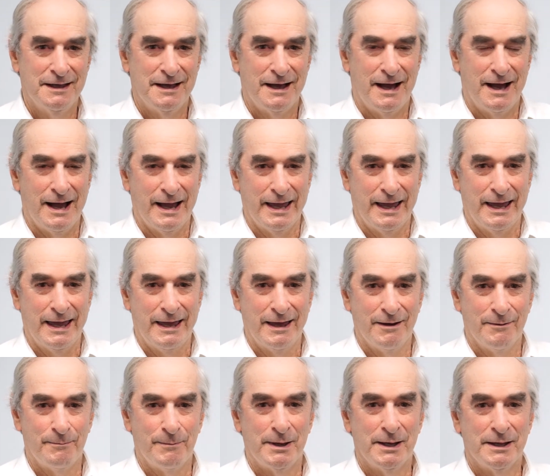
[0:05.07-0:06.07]
I
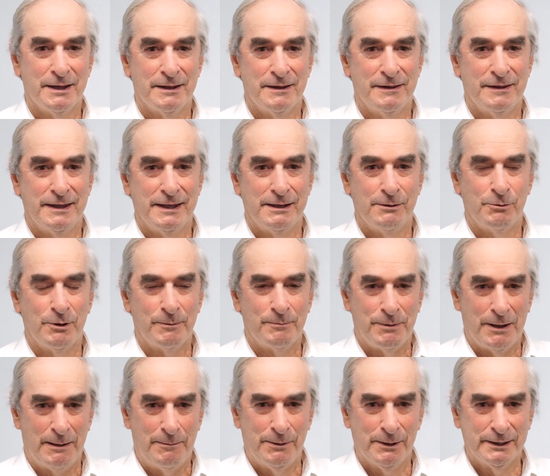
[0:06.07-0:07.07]
am the
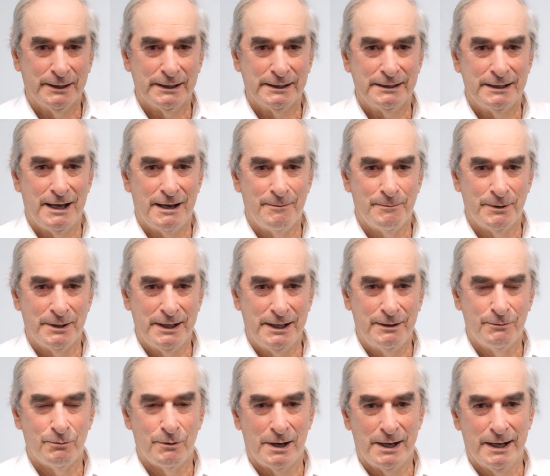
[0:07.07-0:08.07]
Republican
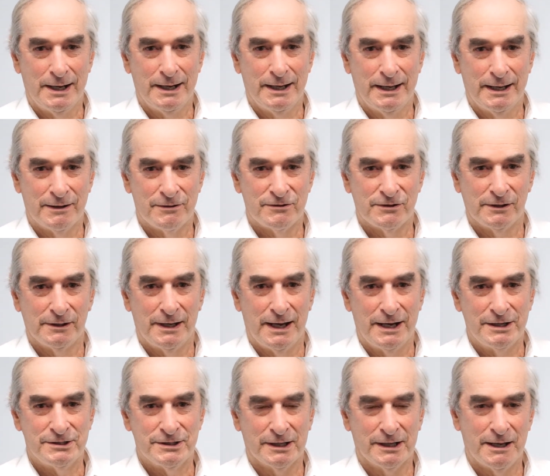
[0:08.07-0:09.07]
nominee running against
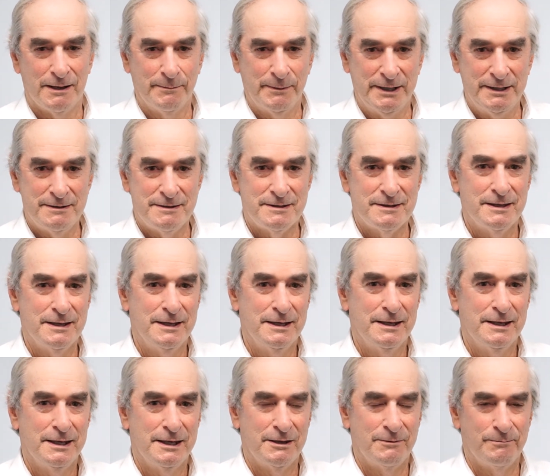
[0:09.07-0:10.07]
Elijah Cummings
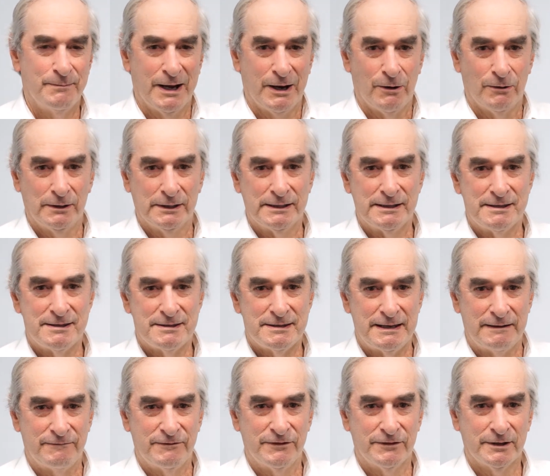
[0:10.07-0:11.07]
in Maryland's
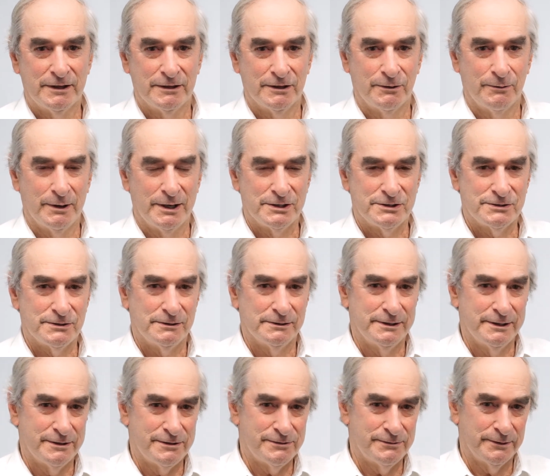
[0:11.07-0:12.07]
7th Congressional
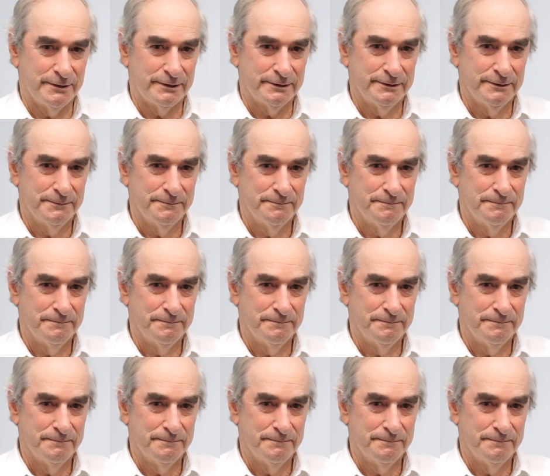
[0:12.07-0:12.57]
District.